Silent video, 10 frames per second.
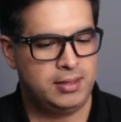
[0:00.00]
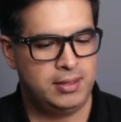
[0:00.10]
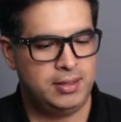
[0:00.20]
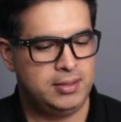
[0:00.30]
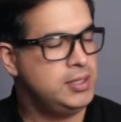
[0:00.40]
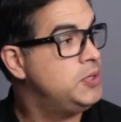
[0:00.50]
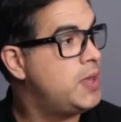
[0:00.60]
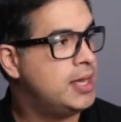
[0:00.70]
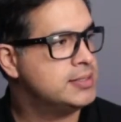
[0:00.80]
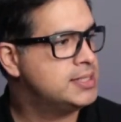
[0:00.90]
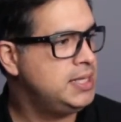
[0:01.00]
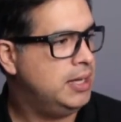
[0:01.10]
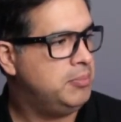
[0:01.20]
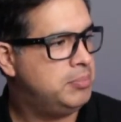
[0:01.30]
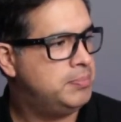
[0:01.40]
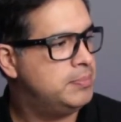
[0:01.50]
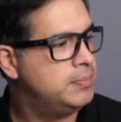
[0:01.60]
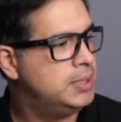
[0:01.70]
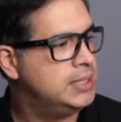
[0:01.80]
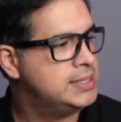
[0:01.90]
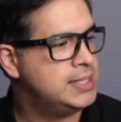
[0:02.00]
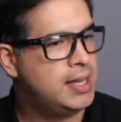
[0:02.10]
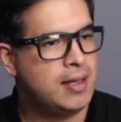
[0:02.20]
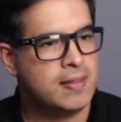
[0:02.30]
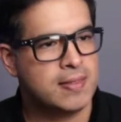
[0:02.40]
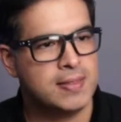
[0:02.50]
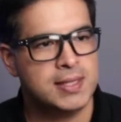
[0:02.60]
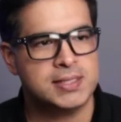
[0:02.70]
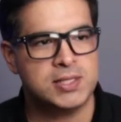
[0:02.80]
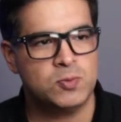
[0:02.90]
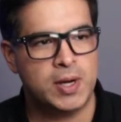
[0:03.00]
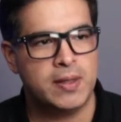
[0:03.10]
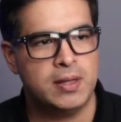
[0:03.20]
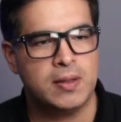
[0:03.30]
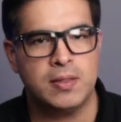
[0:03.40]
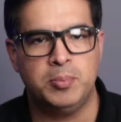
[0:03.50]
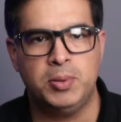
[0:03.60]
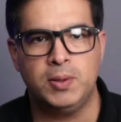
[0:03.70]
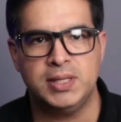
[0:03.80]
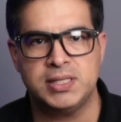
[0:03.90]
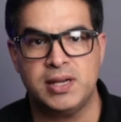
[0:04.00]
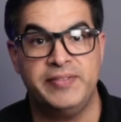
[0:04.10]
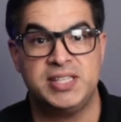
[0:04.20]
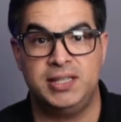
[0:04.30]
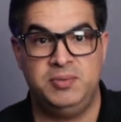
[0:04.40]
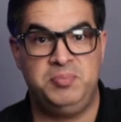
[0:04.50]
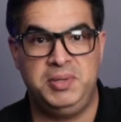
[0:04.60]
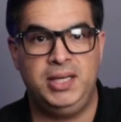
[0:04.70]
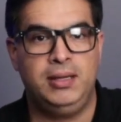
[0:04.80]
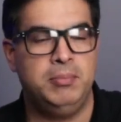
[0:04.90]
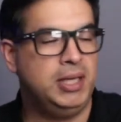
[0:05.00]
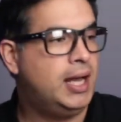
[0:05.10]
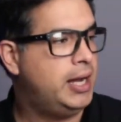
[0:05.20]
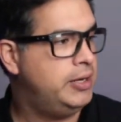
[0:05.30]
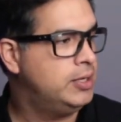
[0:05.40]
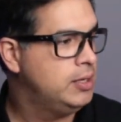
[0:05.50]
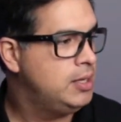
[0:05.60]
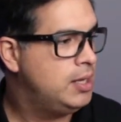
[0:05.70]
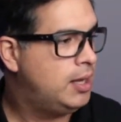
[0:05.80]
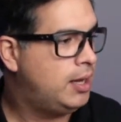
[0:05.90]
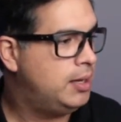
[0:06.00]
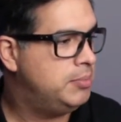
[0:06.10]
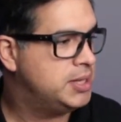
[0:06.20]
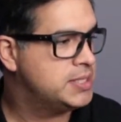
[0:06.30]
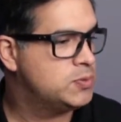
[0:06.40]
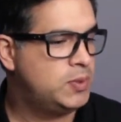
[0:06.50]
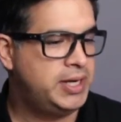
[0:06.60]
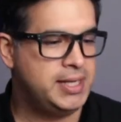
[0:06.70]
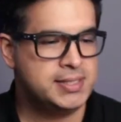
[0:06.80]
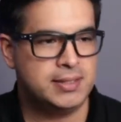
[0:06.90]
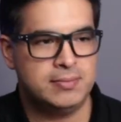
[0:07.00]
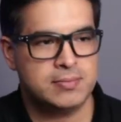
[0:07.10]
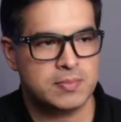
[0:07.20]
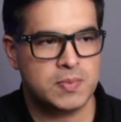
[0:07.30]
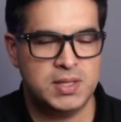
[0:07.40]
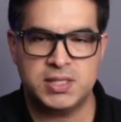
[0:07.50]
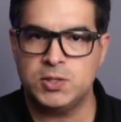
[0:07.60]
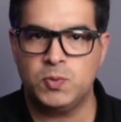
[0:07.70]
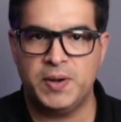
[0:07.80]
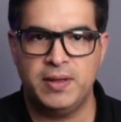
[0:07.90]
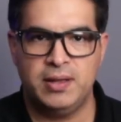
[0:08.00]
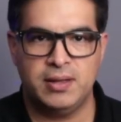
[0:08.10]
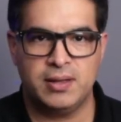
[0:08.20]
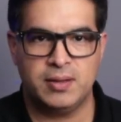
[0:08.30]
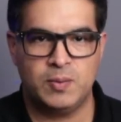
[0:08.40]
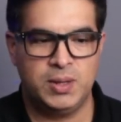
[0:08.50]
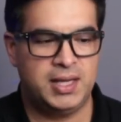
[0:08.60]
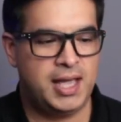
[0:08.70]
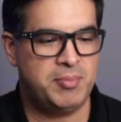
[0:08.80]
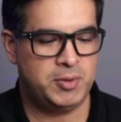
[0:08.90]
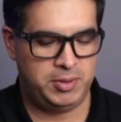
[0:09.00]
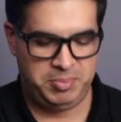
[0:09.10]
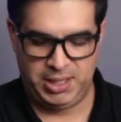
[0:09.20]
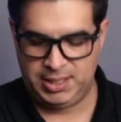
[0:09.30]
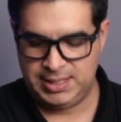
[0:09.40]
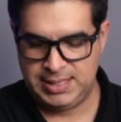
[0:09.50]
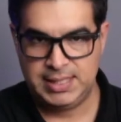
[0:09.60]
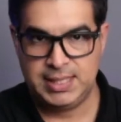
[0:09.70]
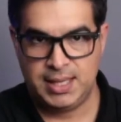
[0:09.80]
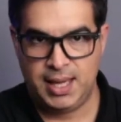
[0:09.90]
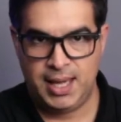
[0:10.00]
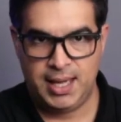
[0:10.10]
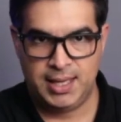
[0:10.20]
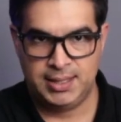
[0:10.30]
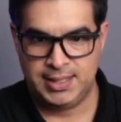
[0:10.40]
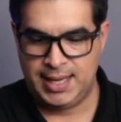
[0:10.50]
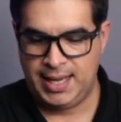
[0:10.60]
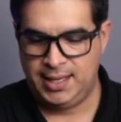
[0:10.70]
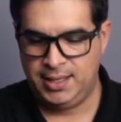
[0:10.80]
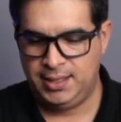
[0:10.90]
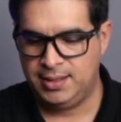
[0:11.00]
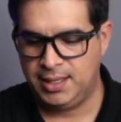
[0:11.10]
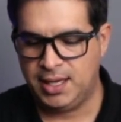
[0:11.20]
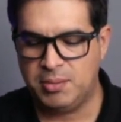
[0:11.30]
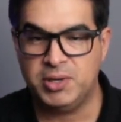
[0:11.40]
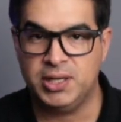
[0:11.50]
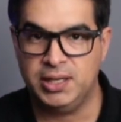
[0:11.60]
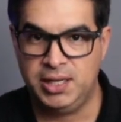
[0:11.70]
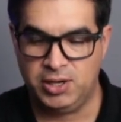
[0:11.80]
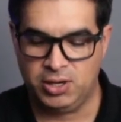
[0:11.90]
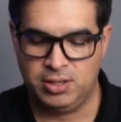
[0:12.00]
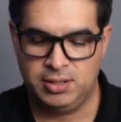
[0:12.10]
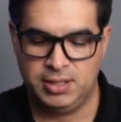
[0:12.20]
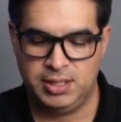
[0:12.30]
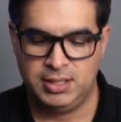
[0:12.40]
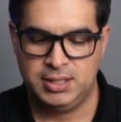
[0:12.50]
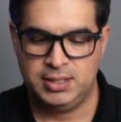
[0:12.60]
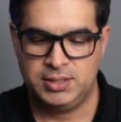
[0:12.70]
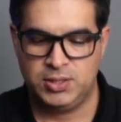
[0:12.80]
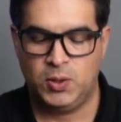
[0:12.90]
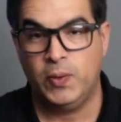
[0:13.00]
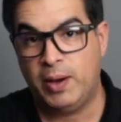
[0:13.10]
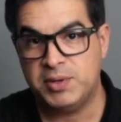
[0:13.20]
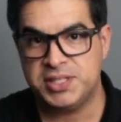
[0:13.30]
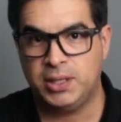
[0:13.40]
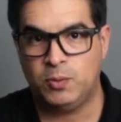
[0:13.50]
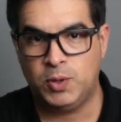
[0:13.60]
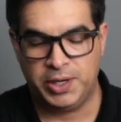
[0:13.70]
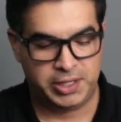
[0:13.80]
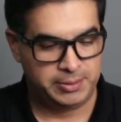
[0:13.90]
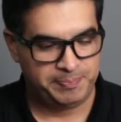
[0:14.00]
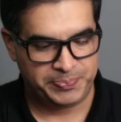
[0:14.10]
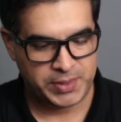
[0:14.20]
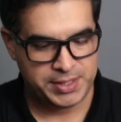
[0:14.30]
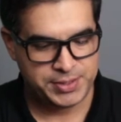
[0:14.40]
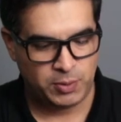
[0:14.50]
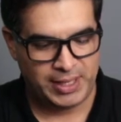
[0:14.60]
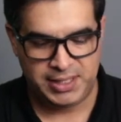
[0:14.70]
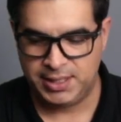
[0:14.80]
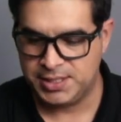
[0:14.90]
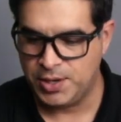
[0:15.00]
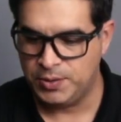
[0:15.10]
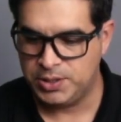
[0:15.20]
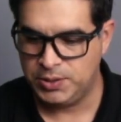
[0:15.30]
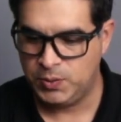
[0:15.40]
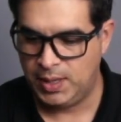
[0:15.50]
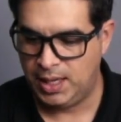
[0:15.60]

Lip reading: and you can't see it, but this is where the pull is. Obviously, it'd be higher, but this is where it is, and this is where the camera would be, and I need the camera here, so that wasn't going to work. So what I did is go to